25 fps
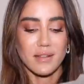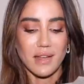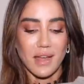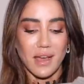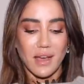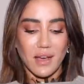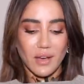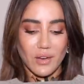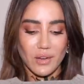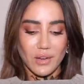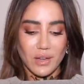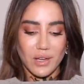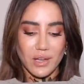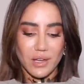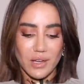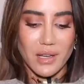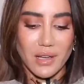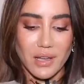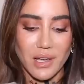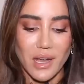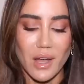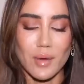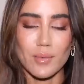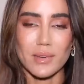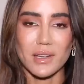Now,
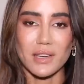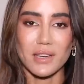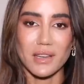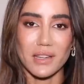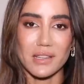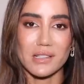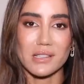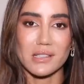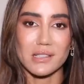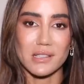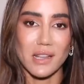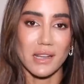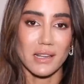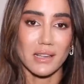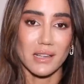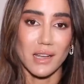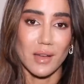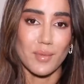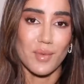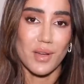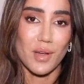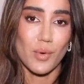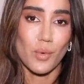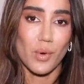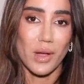how many knits, like,
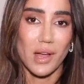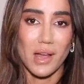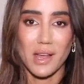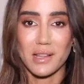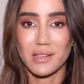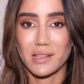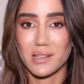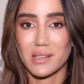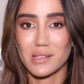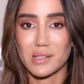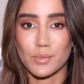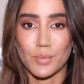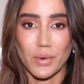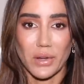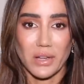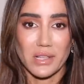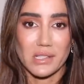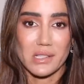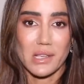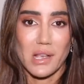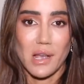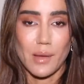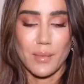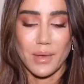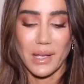am I aware that the
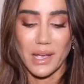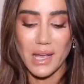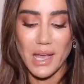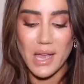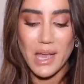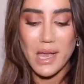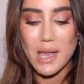spring's coming?